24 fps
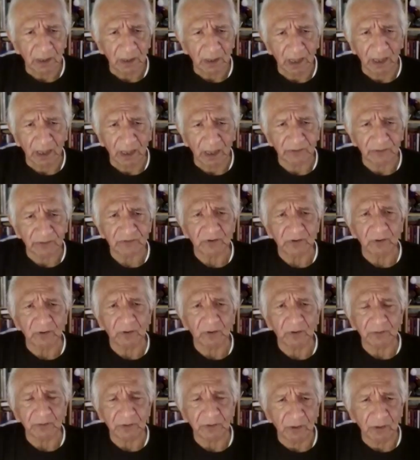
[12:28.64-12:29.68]
And
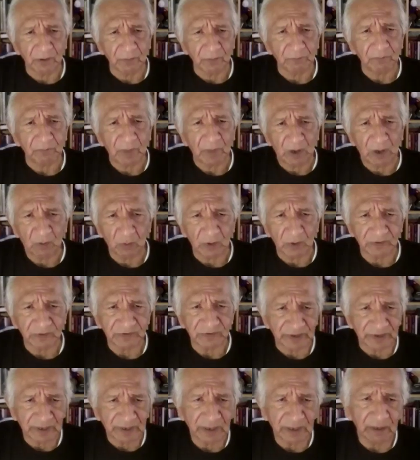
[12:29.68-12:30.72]
so,
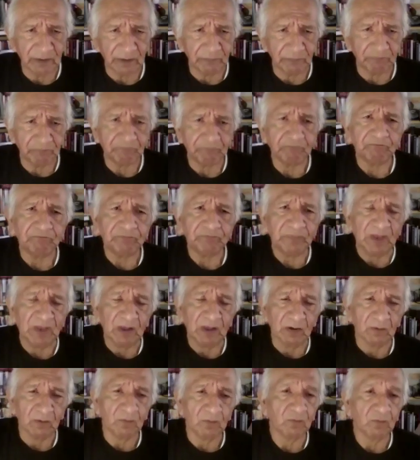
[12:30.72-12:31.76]
once again,
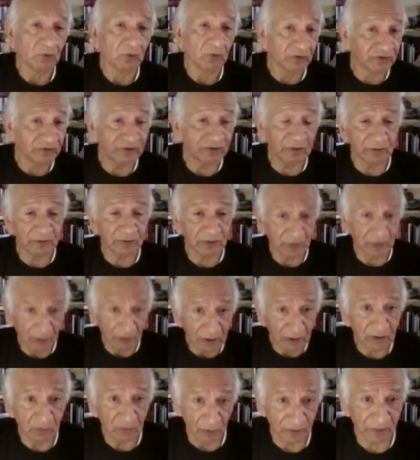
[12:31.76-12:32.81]
we're still
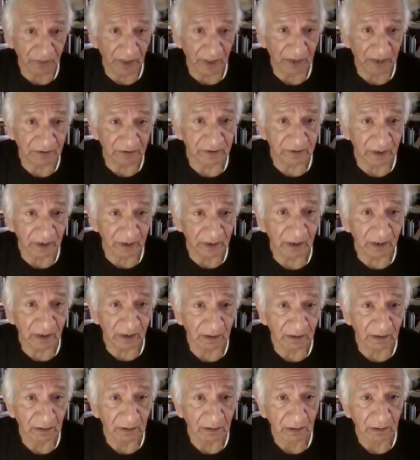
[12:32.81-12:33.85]
dealing with that
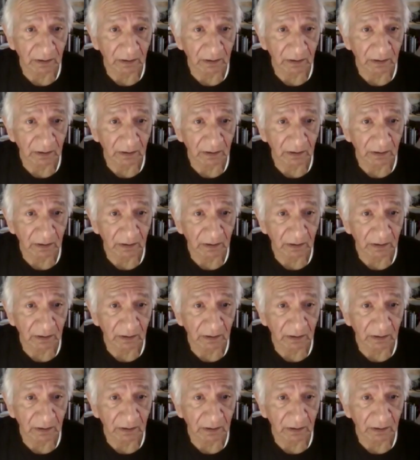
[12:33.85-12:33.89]
today.